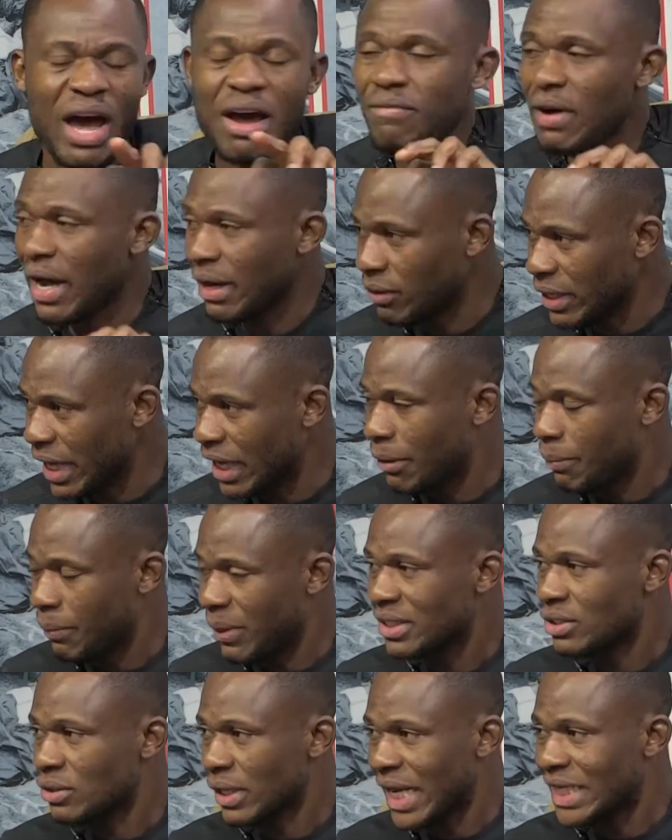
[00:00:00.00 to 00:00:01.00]
Driver, no, you're a
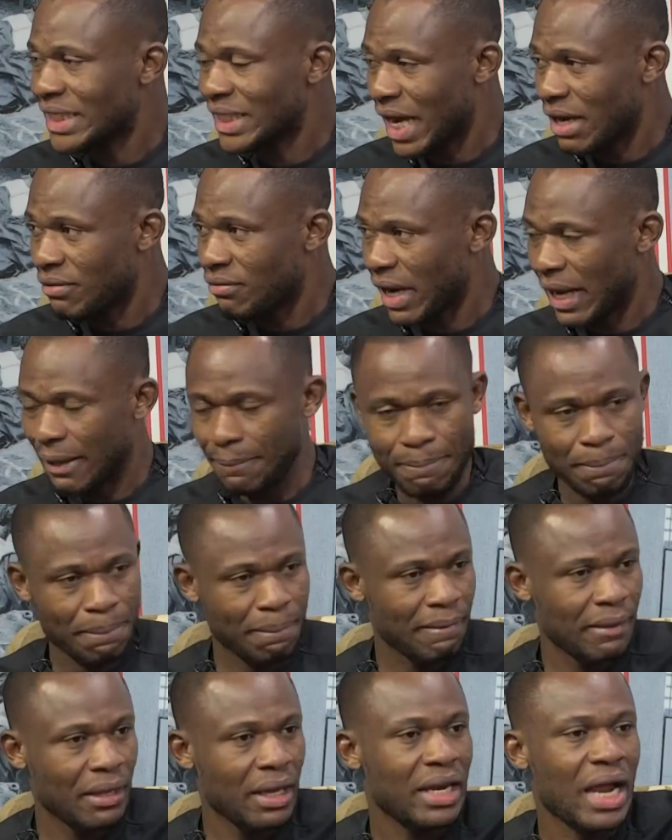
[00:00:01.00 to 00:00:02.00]
personal driver.
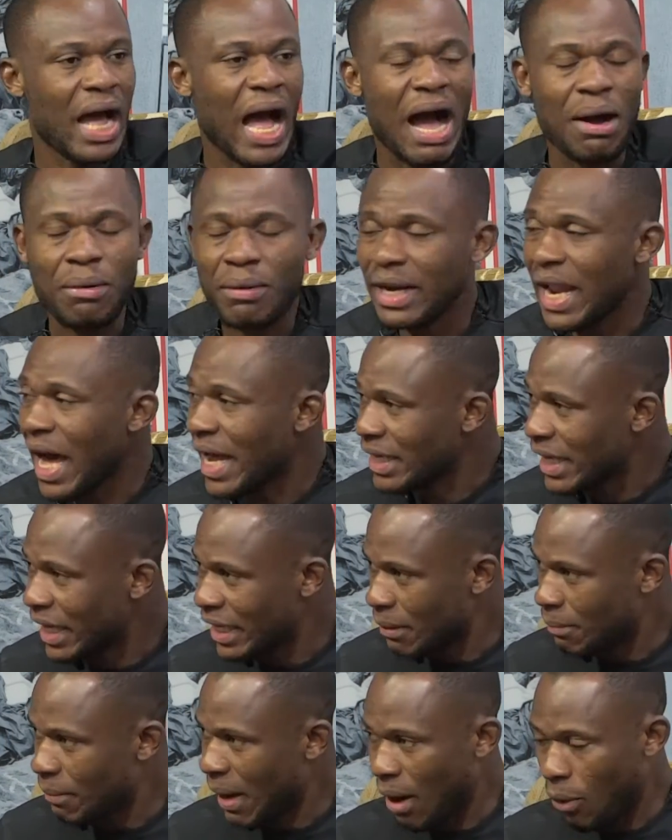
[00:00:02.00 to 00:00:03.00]
Akwadani,
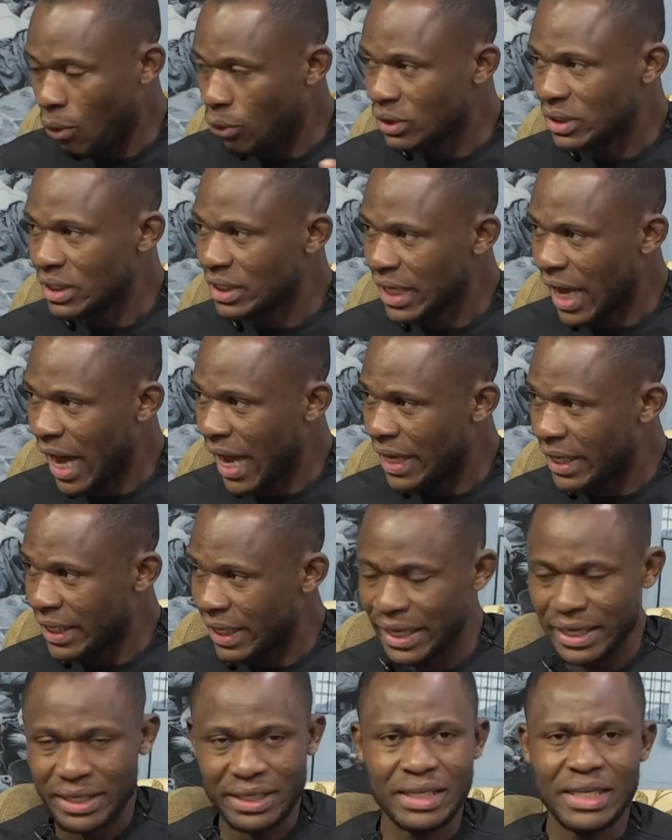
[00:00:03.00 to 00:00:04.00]
you're a bad one. Deny
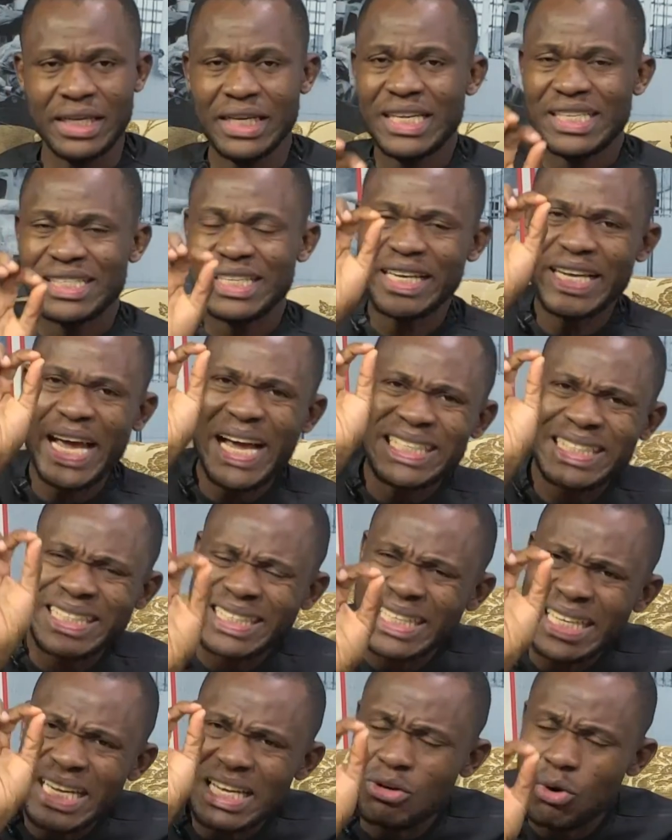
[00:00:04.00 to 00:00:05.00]
it. Say, yeah,
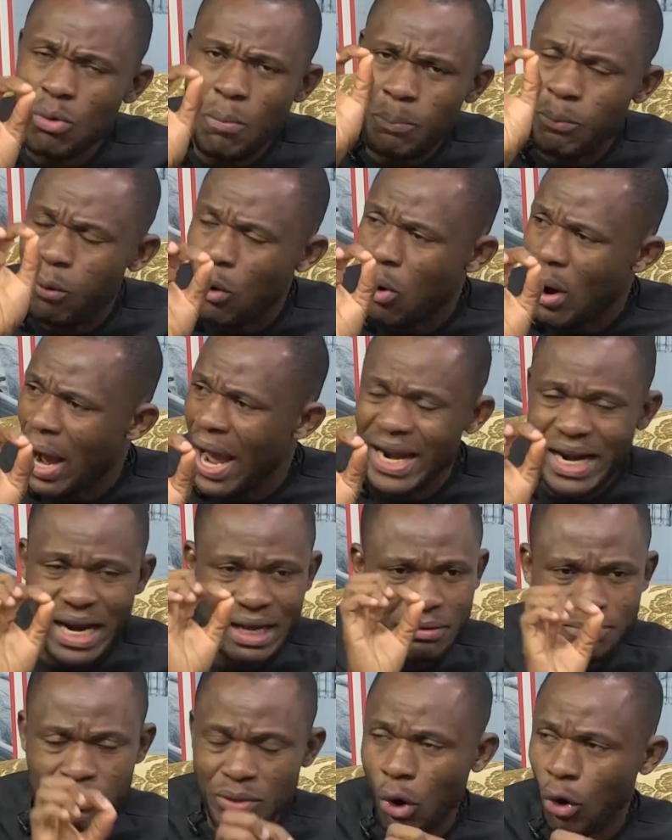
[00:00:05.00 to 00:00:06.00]
che, numpo,
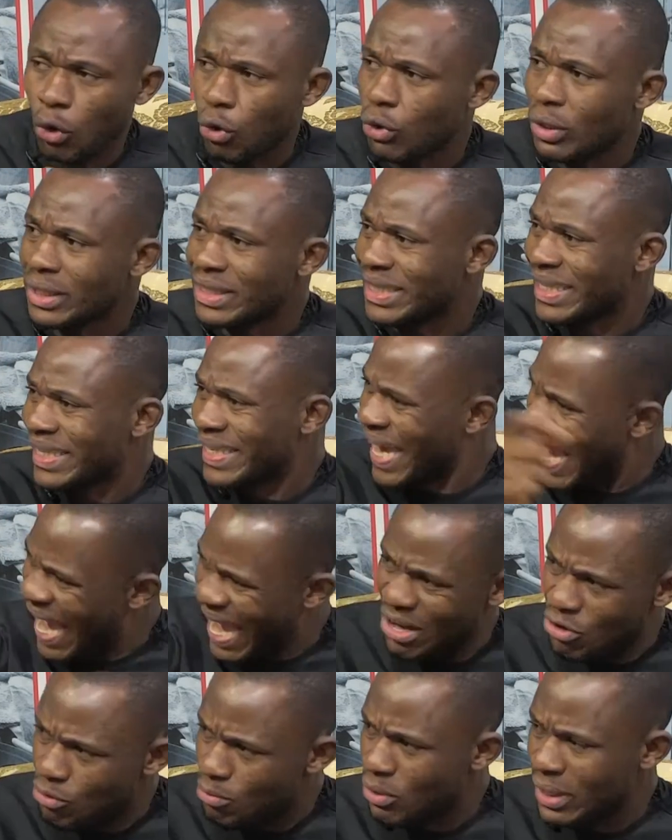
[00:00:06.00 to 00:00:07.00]
and I'll be on only take
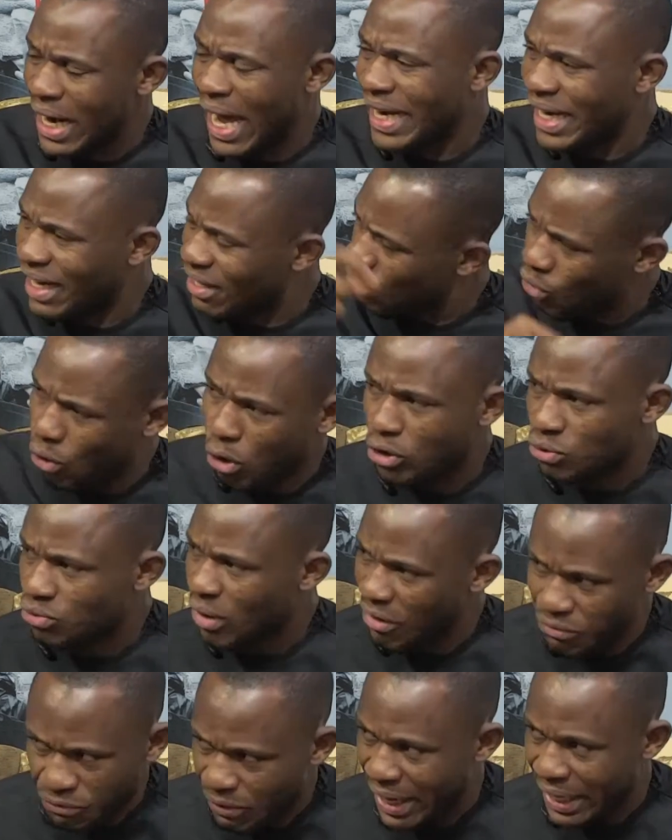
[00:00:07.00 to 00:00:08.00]
care, numun, and then, of
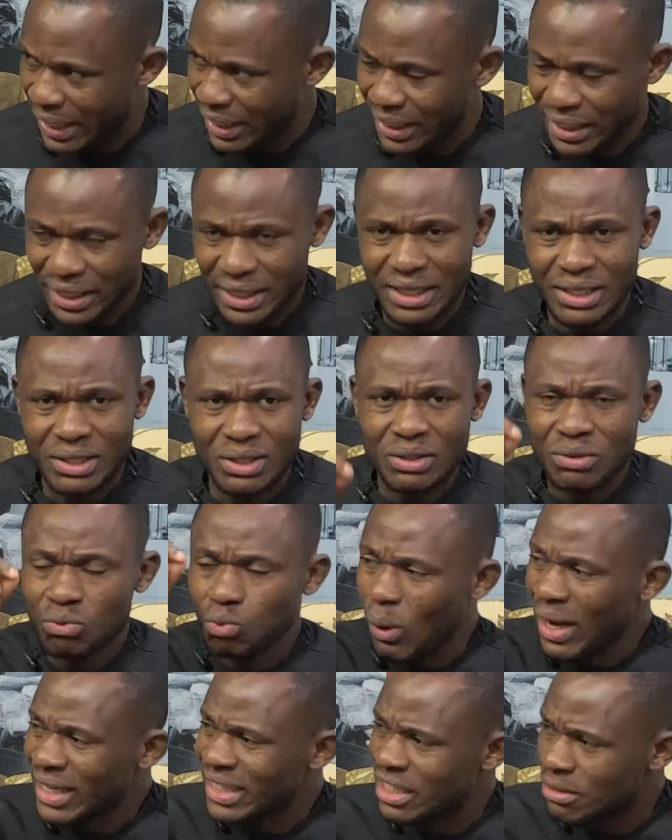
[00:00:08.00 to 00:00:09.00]
course, we're fine.
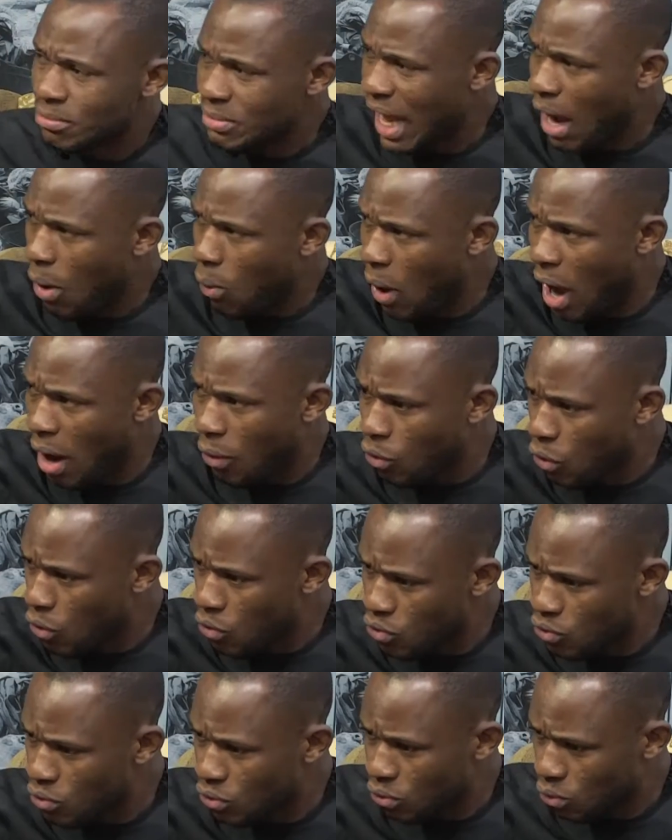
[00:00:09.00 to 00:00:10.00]
What, Timia
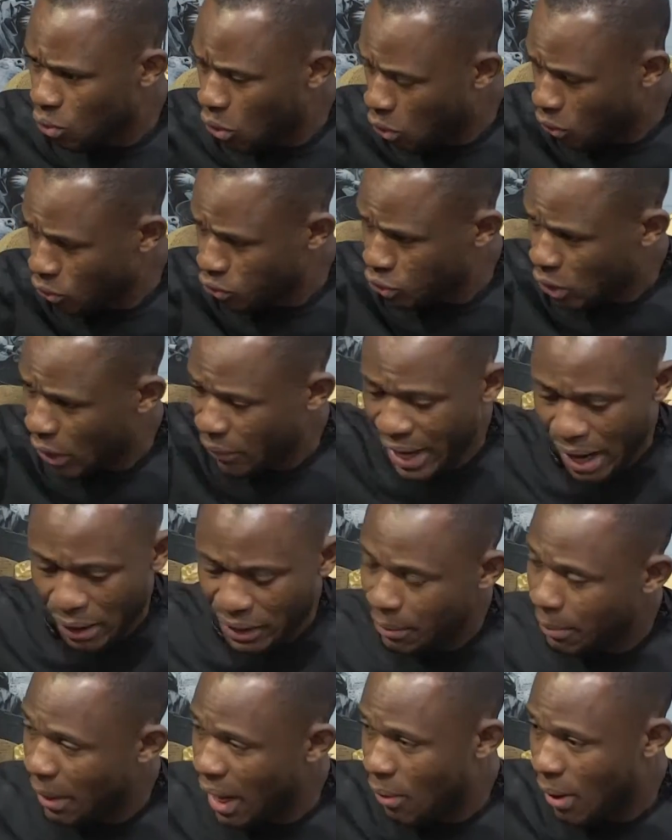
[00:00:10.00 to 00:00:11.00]
Kwako, who story
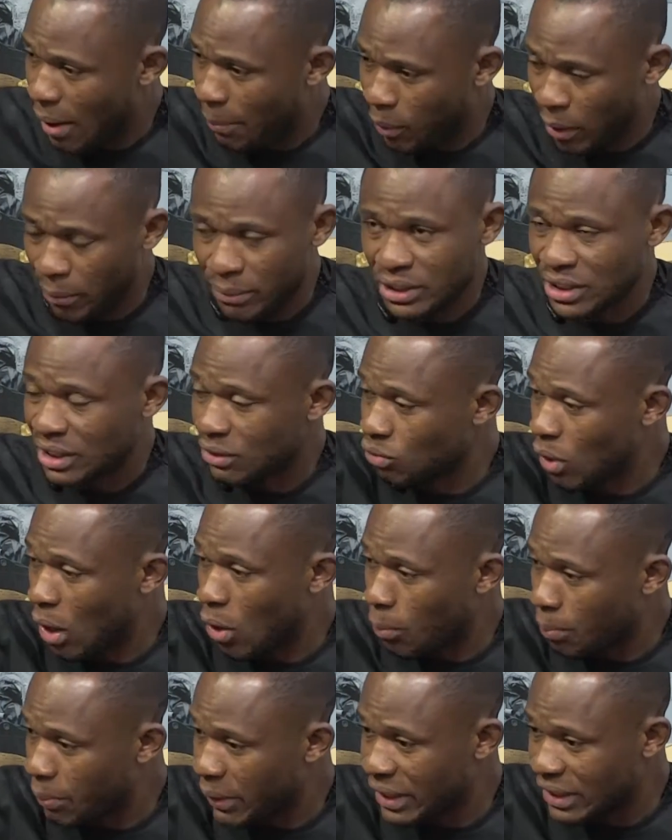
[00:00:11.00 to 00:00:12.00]
out about what publishing
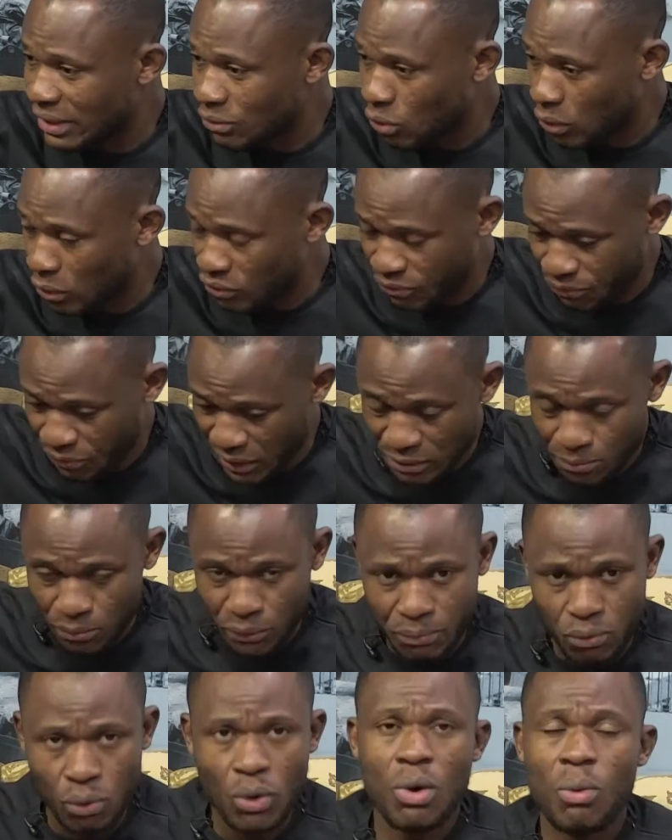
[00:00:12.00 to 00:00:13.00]
no page, what's
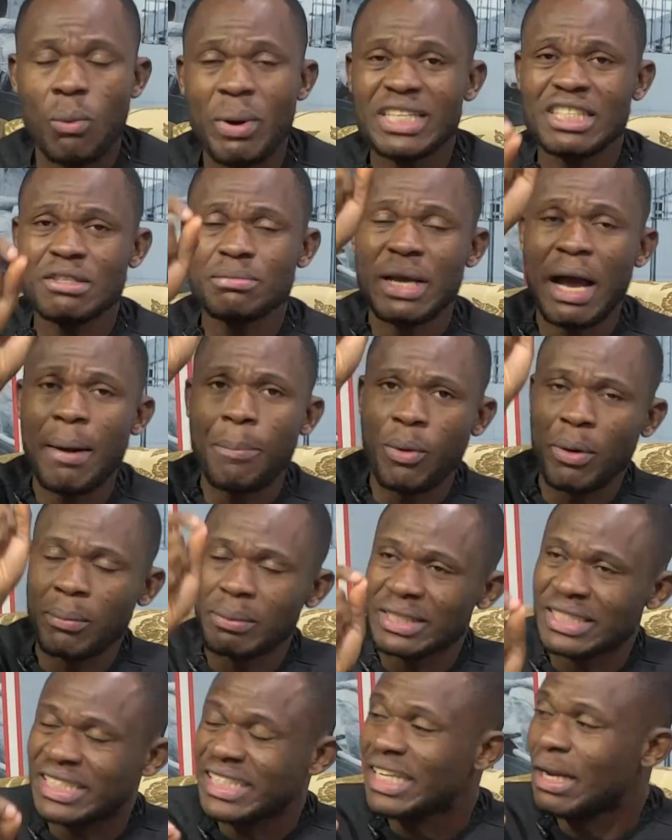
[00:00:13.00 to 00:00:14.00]
film? What, Timia
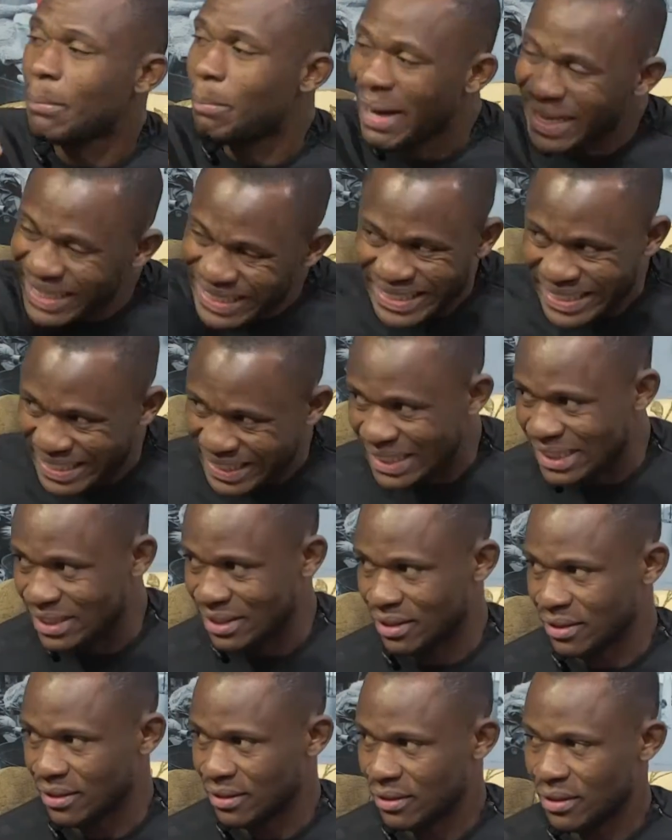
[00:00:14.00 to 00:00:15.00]
publishing a bunny
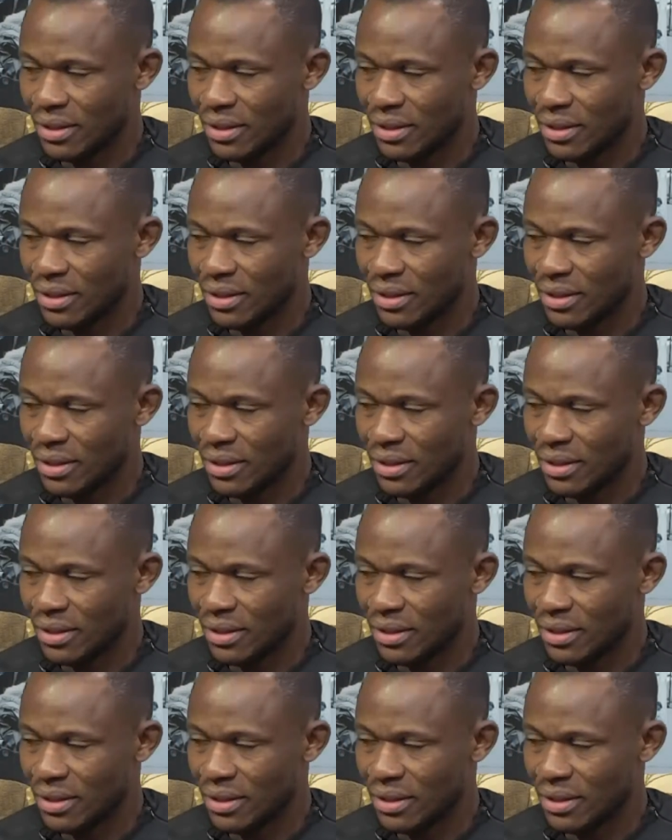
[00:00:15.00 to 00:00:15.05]
dean?